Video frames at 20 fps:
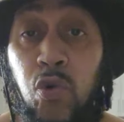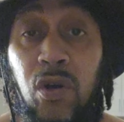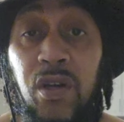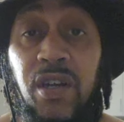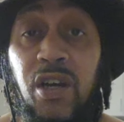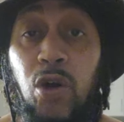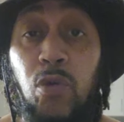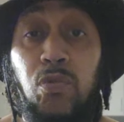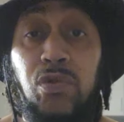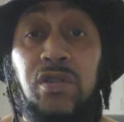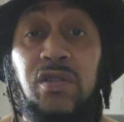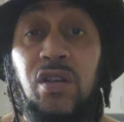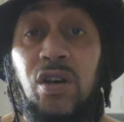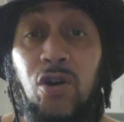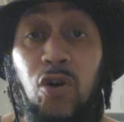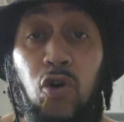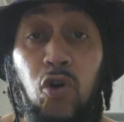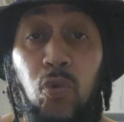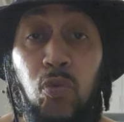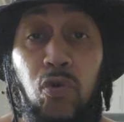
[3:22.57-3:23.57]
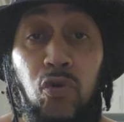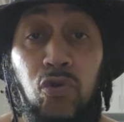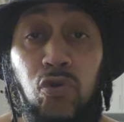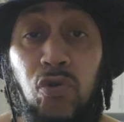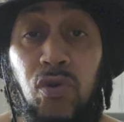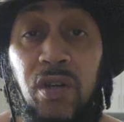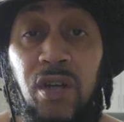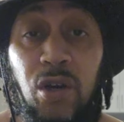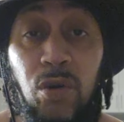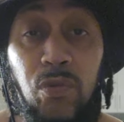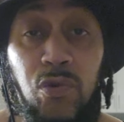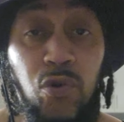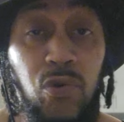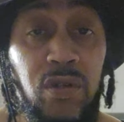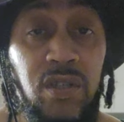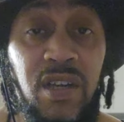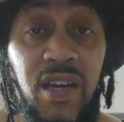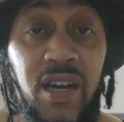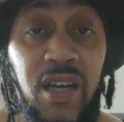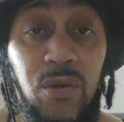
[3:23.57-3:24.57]
who can help with the homework, who
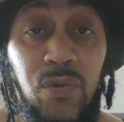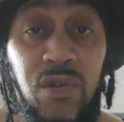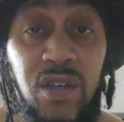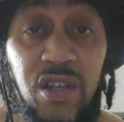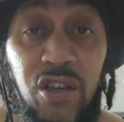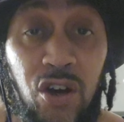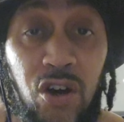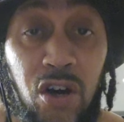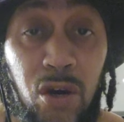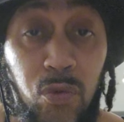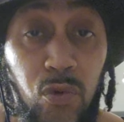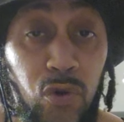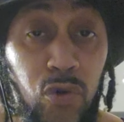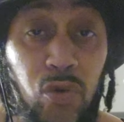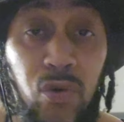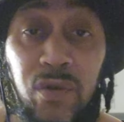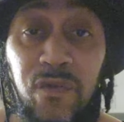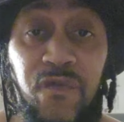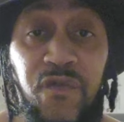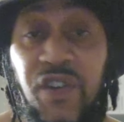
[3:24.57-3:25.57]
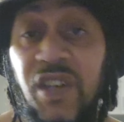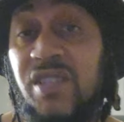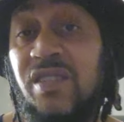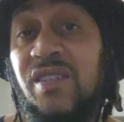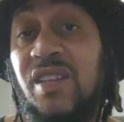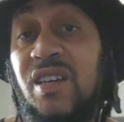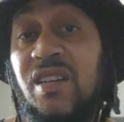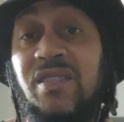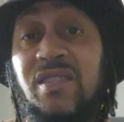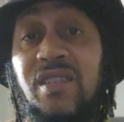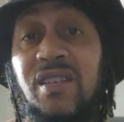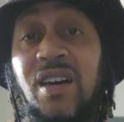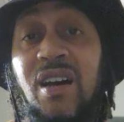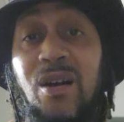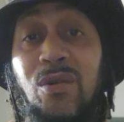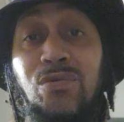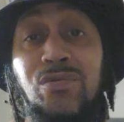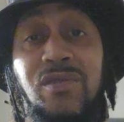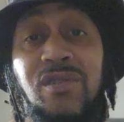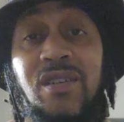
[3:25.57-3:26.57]
can handle the yard work, who can fix things in the
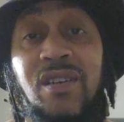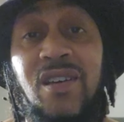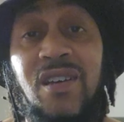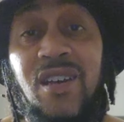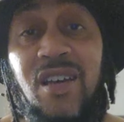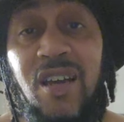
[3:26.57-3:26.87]
house?